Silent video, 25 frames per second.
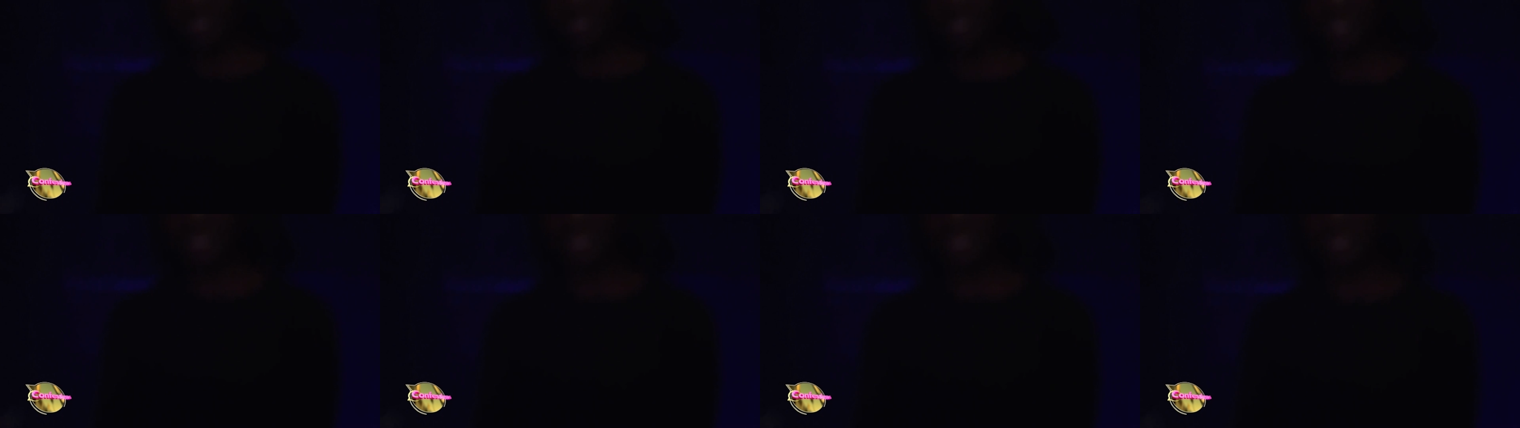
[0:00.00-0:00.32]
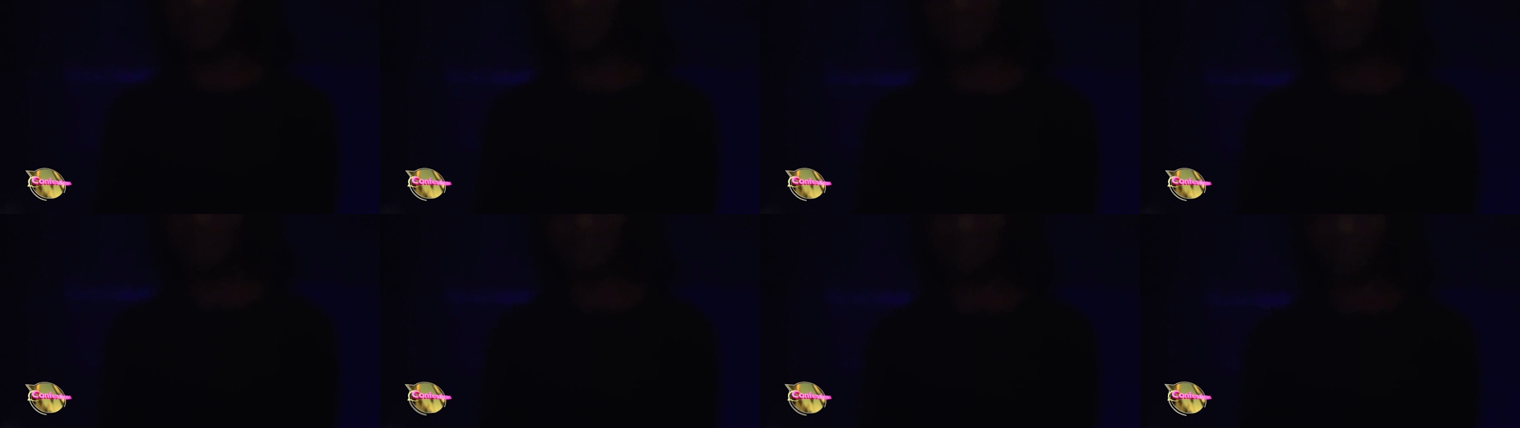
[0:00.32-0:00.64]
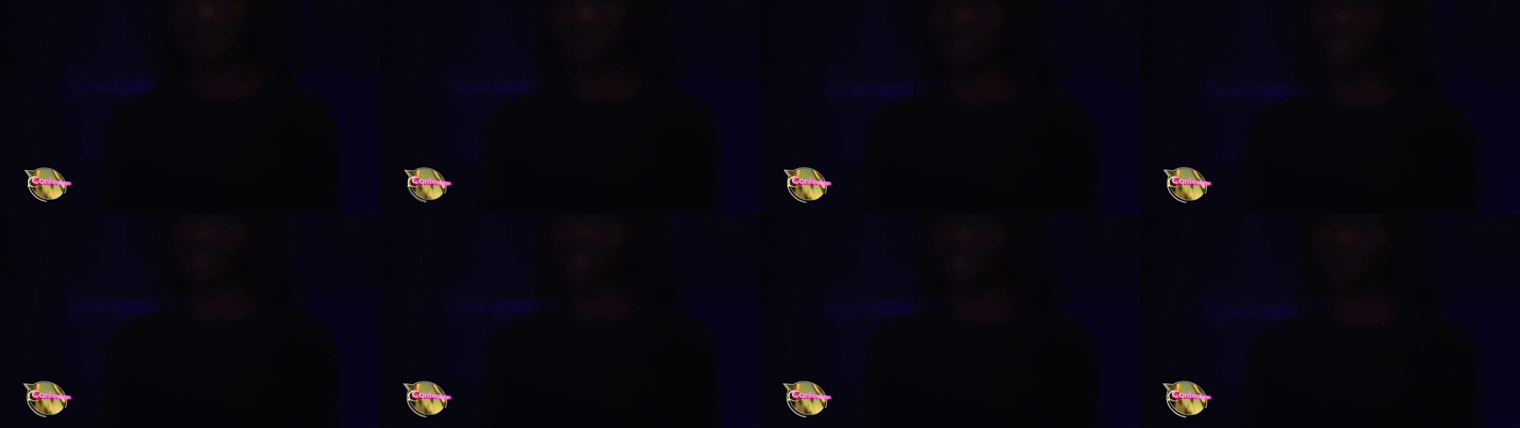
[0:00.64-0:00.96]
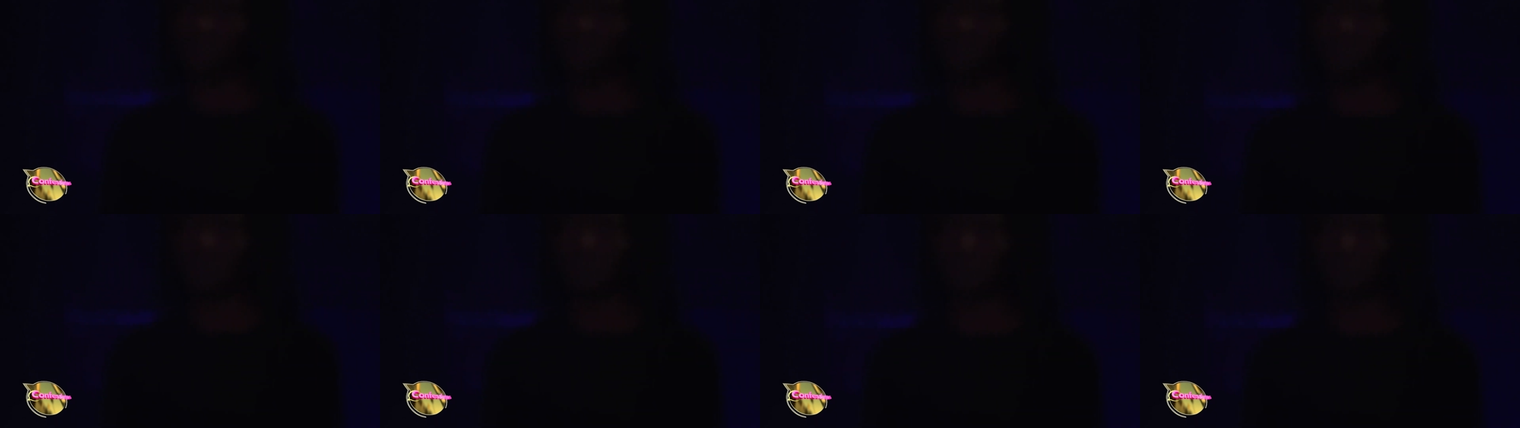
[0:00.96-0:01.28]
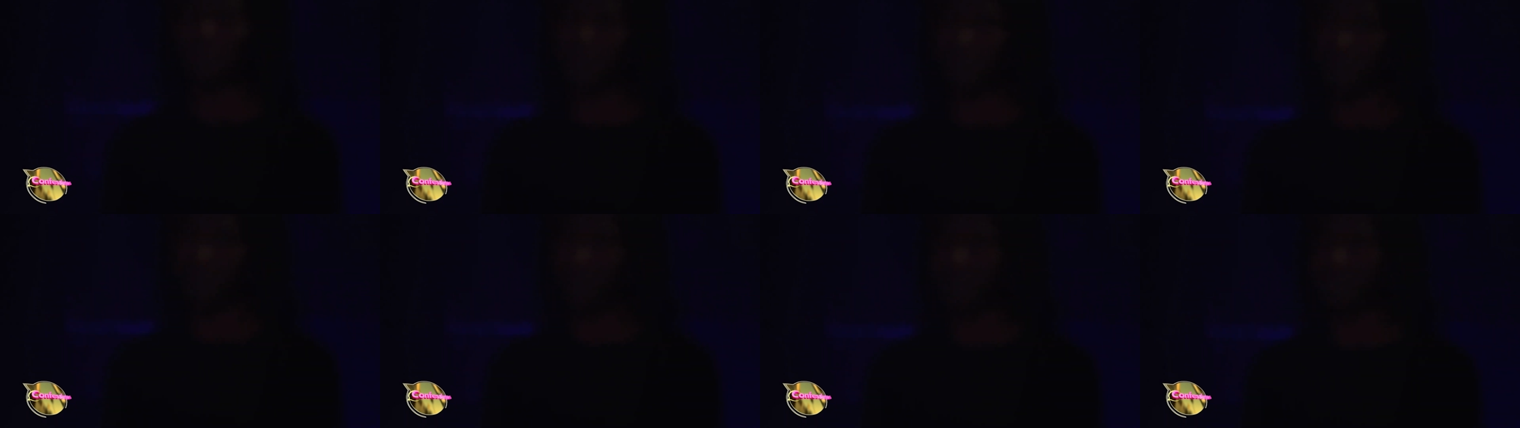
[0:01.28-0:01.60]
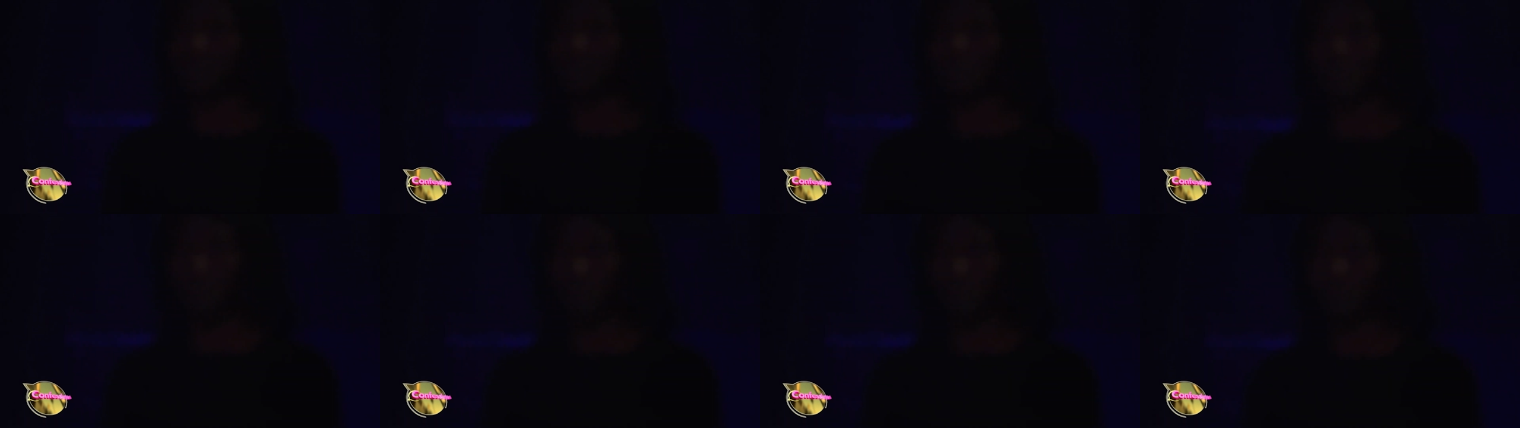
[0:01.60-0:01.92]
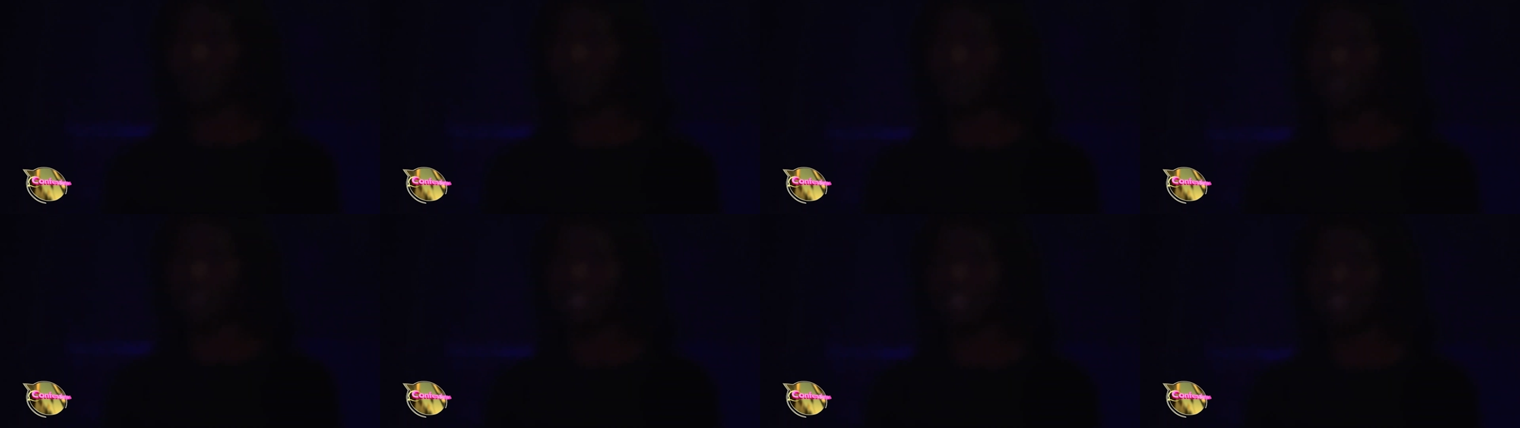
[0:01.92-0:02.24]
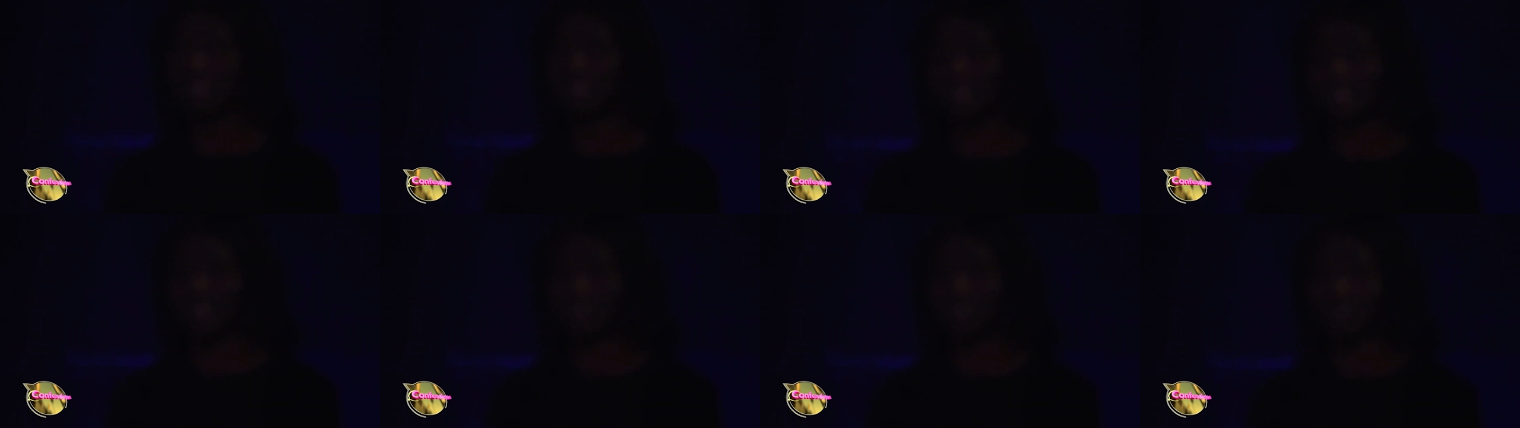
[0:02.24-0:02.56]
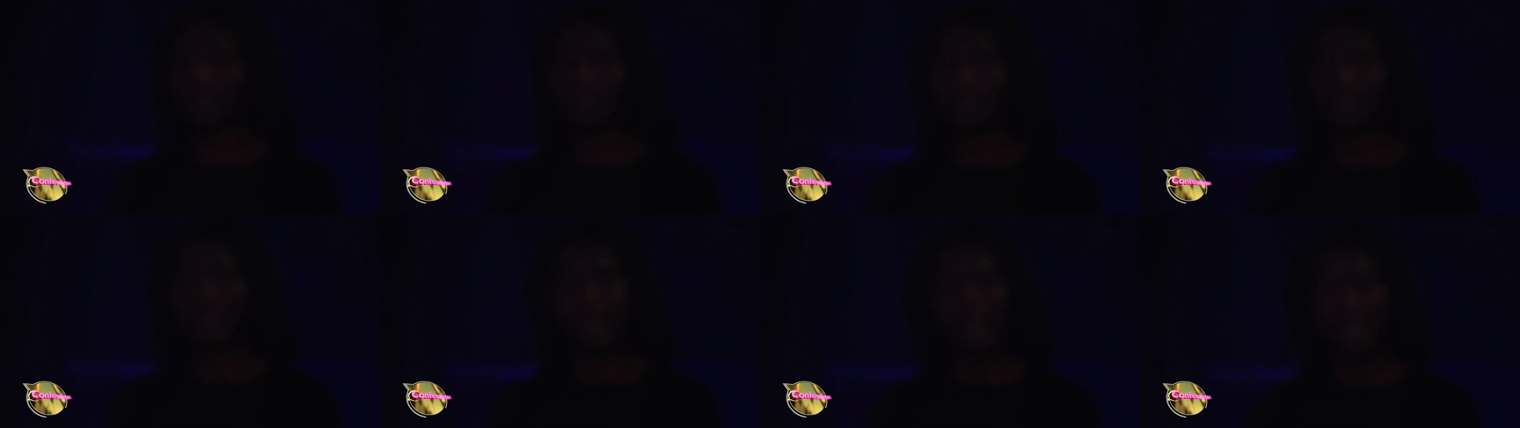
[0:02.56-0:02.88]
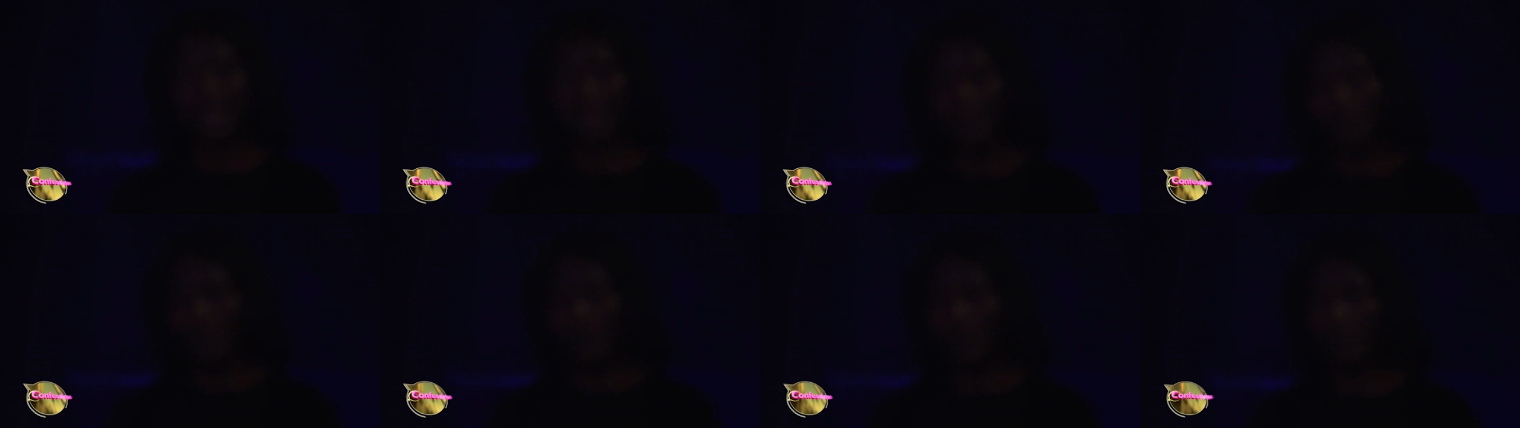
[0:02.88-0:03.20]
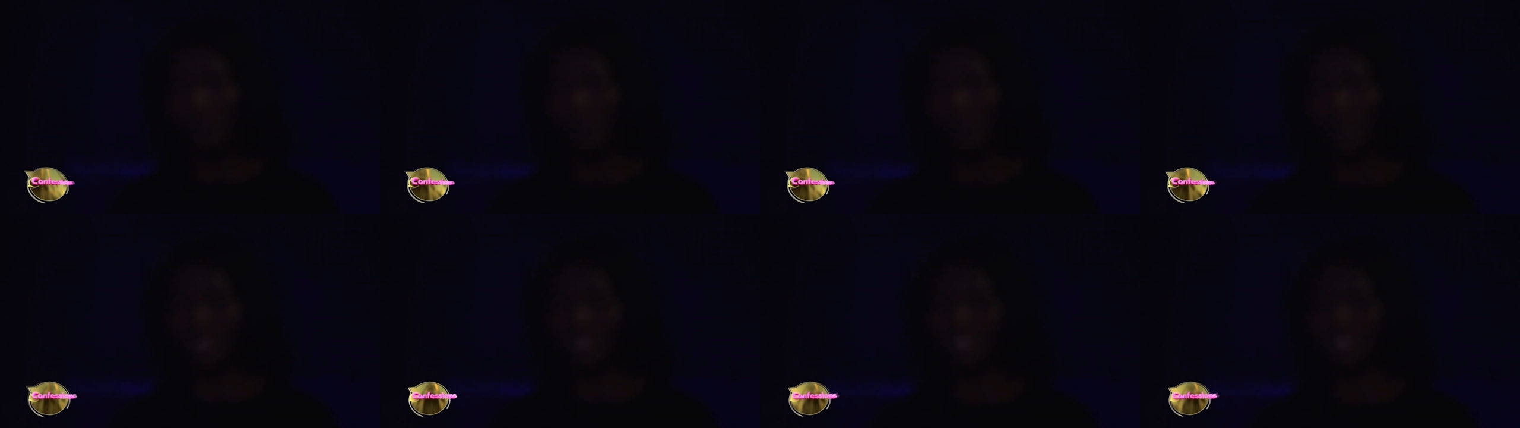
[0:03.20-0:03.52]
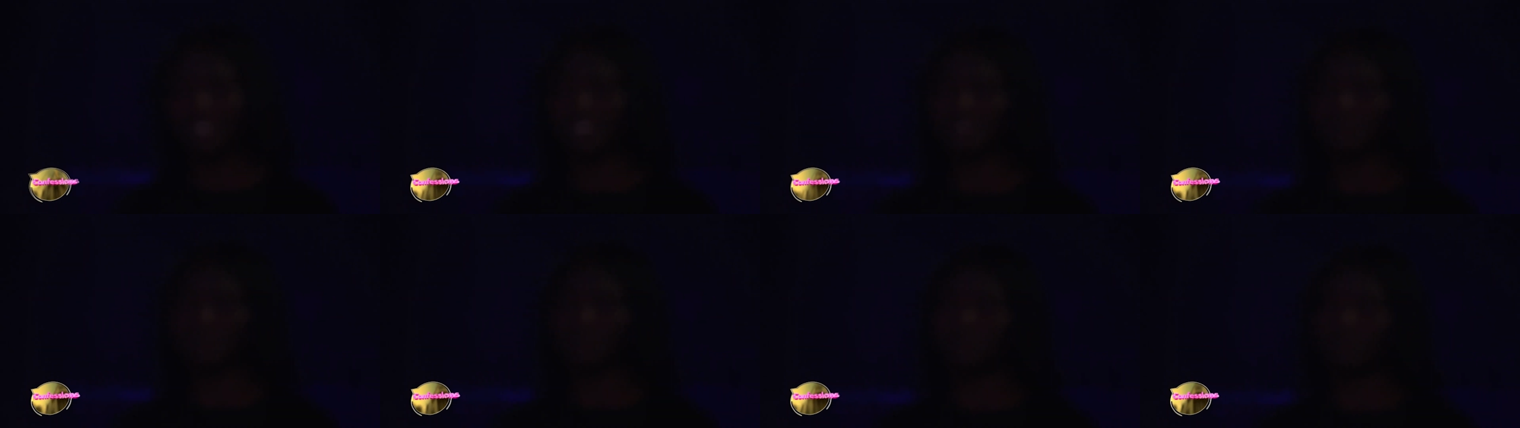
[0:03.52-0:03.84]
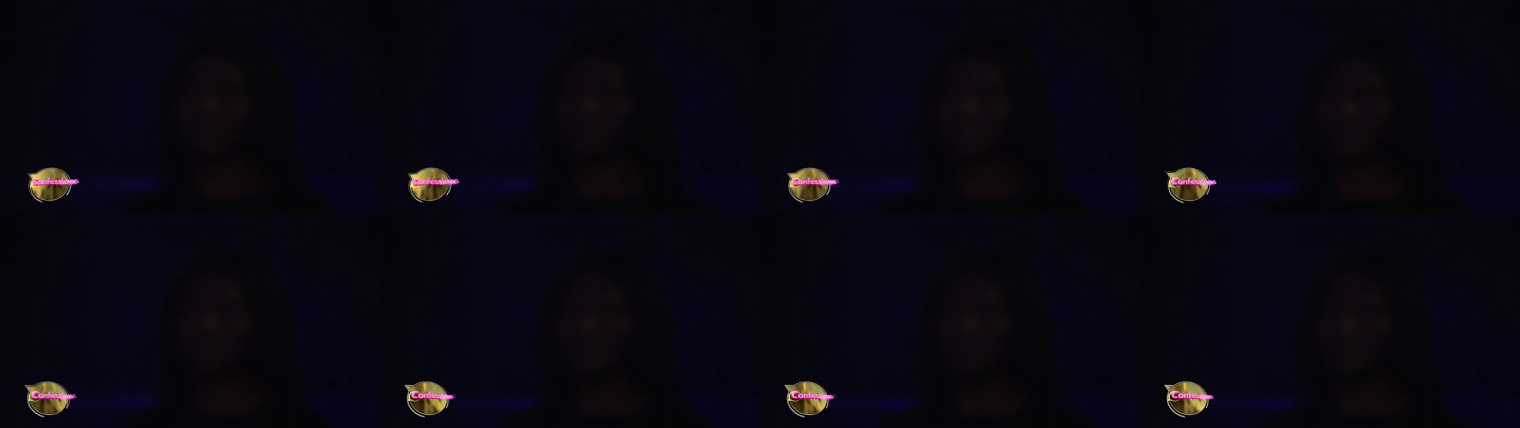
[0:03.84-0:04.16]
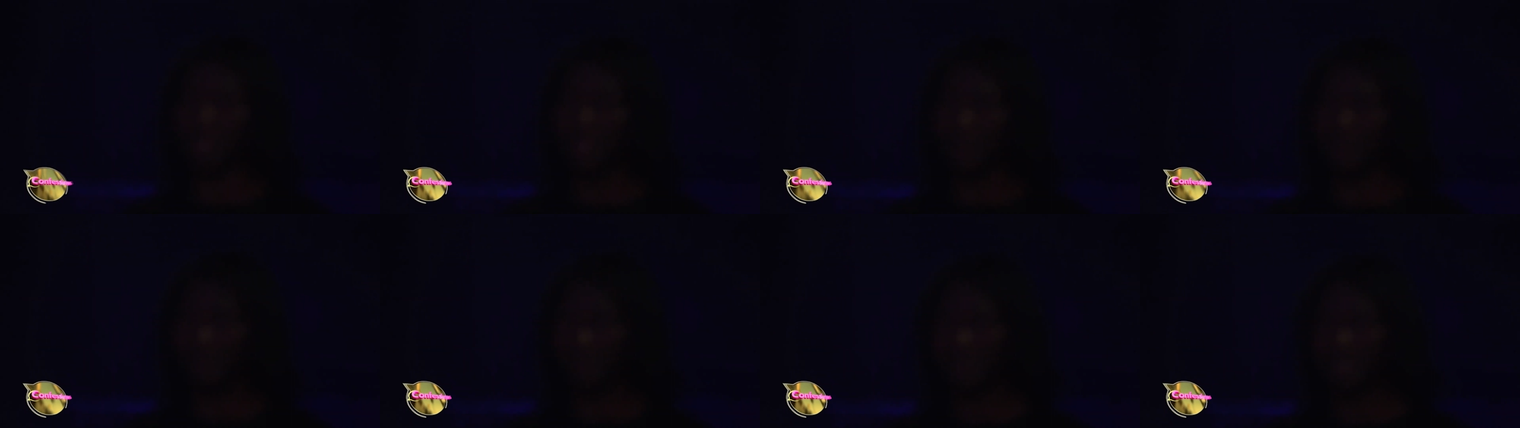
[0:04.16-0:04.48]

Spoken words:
[unreadable: no face in view]